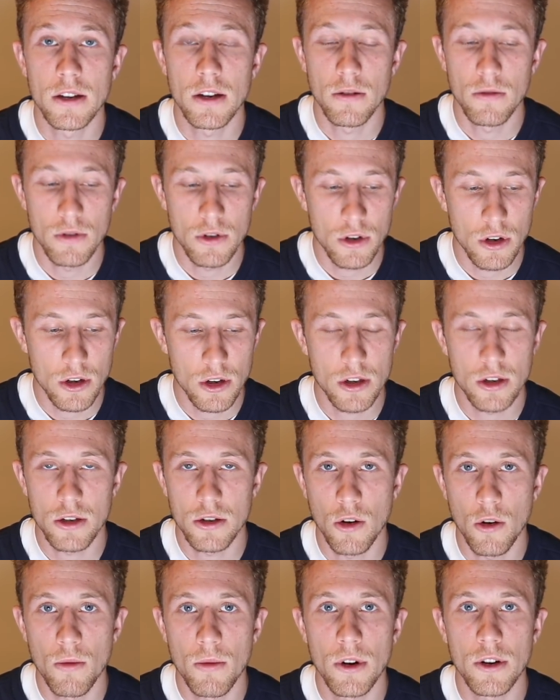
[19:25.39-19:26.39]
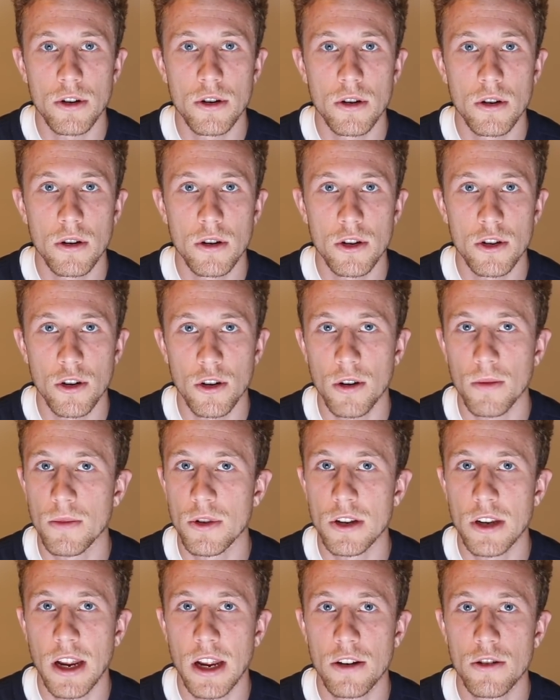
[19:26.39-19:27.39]
It was just so much
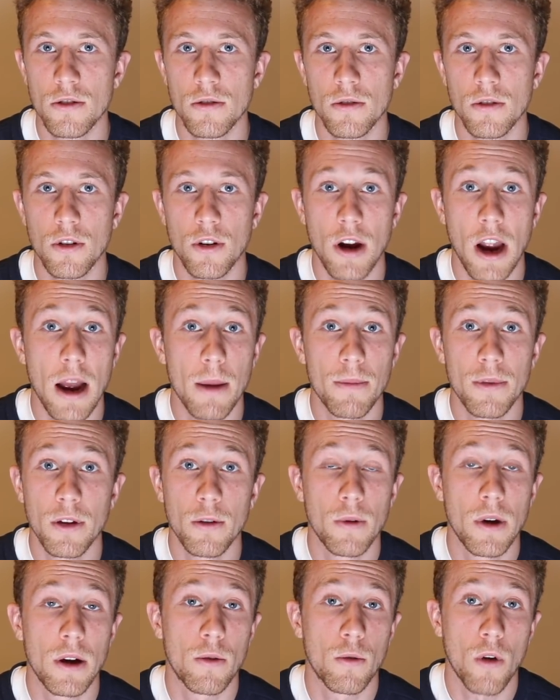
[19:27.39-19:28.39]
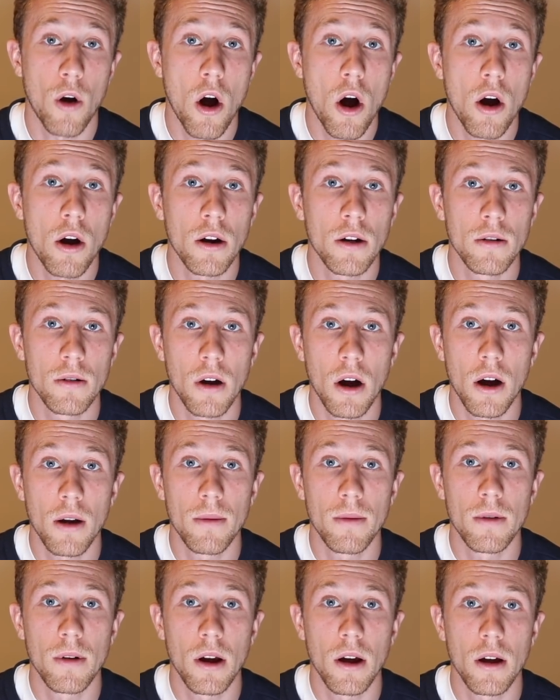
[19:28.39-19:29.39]
circumstantial crap that went wrong
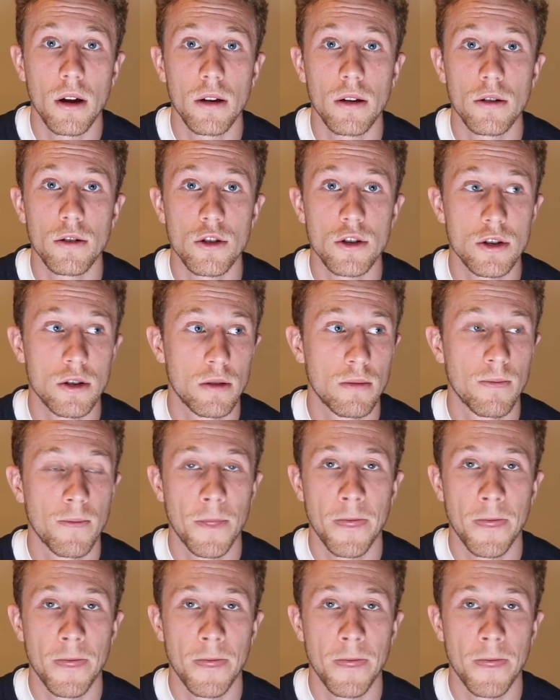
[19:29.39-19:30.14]
on just